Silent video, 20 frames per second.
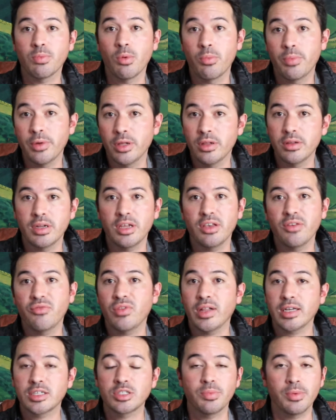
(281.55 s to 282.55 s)
mobility,
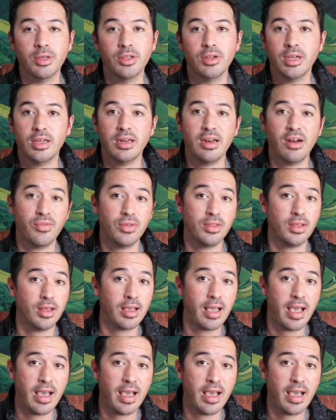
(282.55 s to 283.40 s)
flexibility, and everything.